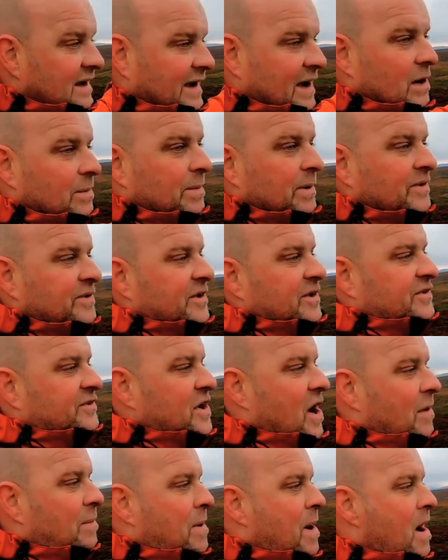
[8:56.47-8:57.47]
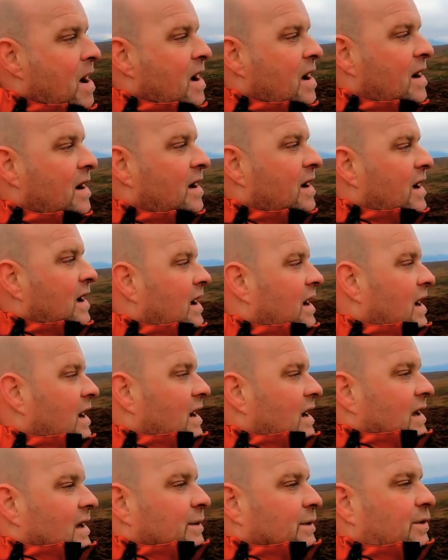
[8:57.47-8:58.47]
Get up onto the top.
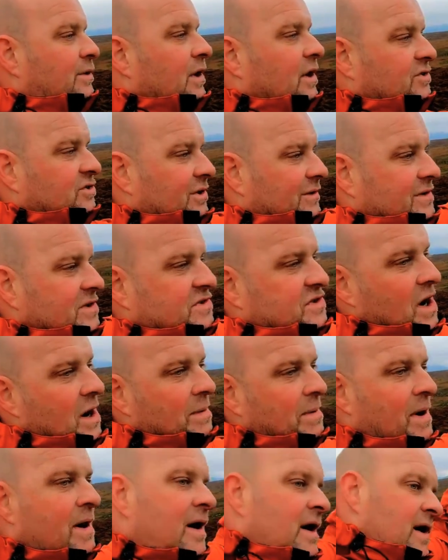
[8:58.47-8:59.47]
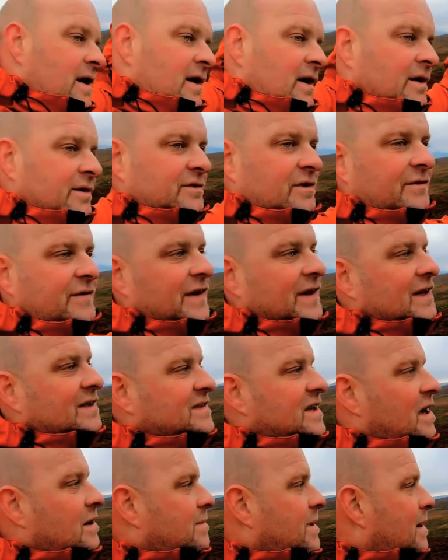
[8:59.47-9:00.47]
We'll cross over the top onto
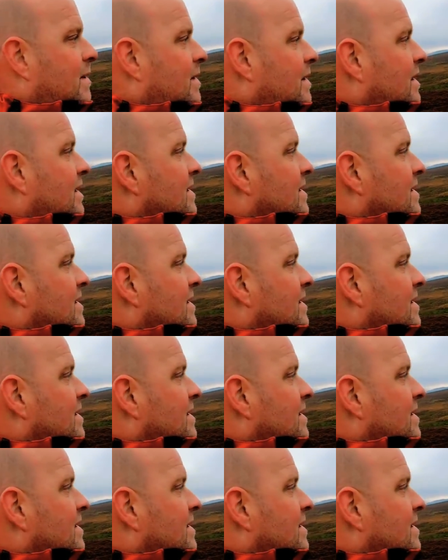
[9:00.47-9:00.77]
Fiddler's Elbow.